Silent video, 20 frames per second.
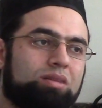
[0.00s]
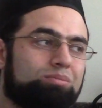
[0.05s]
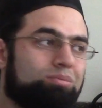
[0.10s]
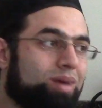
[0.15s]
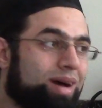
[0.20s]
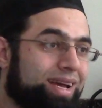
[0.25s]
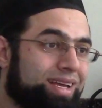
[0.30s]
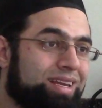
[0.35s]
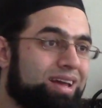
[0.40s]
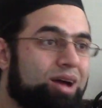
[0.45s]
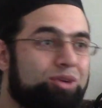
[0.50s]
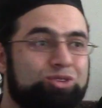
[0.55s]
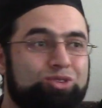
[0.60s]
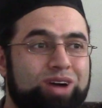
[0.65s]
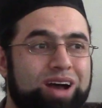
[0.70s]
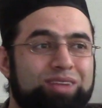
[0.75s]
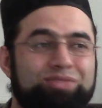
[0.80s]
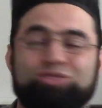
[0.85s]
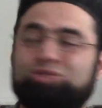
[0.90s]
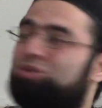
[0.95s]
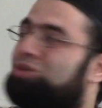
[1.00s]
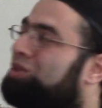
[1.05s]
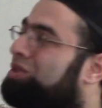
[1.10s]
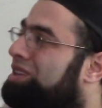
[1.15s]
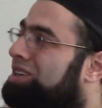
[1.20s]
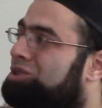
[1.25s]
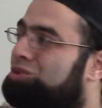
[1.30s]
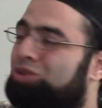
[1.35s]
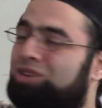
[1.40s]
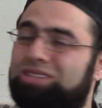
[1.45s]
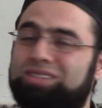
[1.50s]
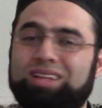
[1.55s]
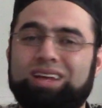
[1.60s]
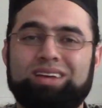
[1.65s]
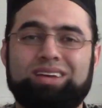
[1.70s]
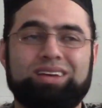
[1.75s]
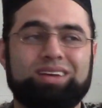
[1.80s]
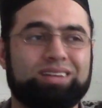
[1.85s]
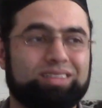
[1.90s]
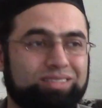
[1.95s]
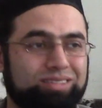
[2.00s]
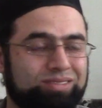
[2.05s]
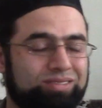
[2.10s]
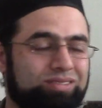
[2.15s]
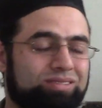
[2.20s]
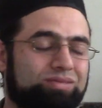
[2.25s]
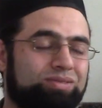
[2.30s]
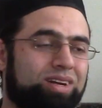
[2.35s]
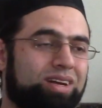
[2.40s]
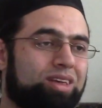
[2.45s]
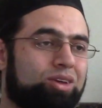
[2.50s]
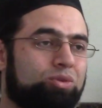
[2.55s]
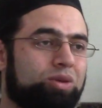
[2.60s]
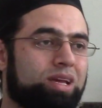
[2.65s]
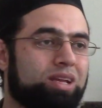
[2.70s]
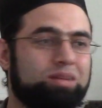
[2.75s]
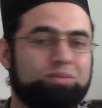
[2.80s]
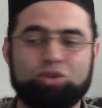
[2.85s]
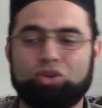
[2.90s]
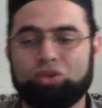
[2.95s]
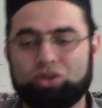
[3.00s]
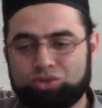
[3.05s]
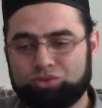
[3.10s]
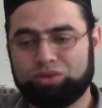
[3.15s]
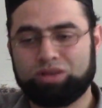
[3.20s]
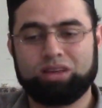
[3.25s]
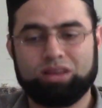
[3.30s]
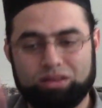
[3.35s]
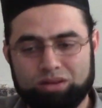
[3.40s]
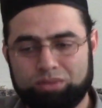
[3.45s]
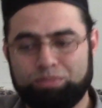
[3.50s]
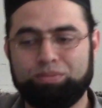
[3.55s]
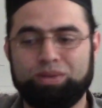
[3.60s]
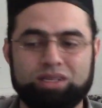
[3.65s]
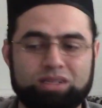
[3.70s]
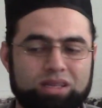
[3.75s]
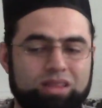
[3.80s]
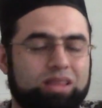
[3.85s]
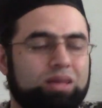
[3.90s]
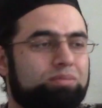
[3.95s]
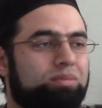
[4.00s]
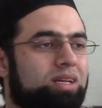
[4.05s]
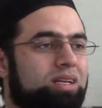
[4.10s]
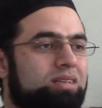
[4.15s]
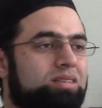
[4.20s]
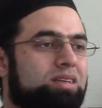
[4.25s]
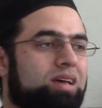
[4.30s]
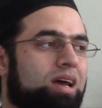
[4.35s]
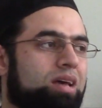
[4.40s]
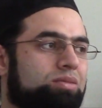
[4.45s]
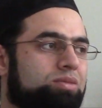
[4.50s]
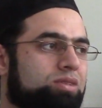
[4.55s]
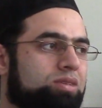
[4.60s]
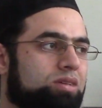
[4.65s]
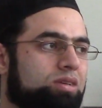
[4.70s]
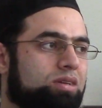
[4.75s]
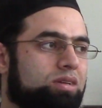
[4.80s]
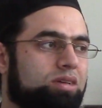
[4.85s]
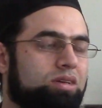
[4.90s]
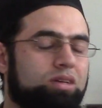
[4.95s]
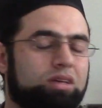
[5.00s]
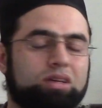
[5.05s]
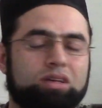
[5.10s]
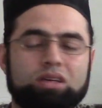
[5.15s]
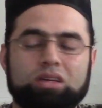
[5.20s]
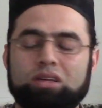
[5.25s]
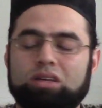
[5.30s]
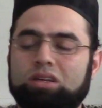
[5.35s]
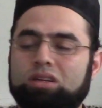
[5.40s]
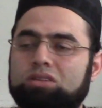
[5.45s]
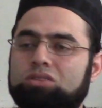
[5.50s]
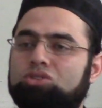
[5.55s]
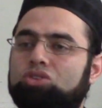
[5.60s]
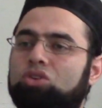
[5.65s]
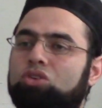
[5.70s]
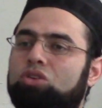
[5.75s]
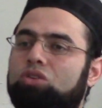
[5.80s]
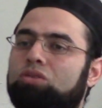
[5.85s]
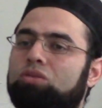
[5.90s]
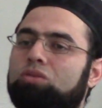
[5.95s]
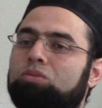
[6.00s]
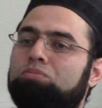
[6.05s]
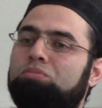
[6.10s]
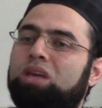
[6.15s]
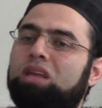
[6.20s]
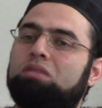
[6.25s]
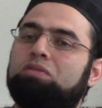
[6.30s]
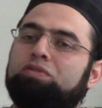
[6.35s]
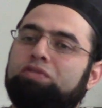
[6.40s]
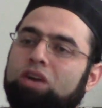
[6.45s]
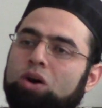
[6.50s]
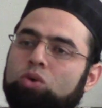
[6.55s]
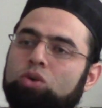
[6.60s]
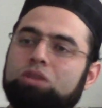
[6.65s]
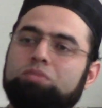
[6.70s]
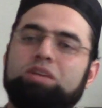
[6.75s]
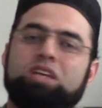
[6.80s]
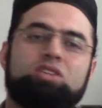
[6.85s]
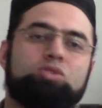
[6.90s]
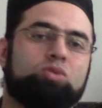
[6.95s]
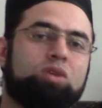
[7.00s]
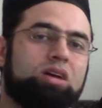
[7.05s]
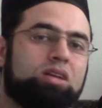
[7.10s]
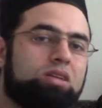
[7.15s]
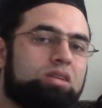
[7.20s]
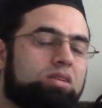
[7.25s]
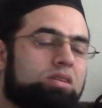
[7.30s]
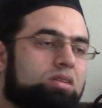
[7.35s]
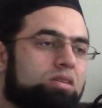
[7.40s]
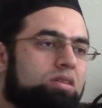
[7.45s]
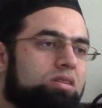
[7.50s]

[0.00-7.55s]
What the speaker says: By now you have to know these words like very quickly because we repeated them many times. So min fawq means what?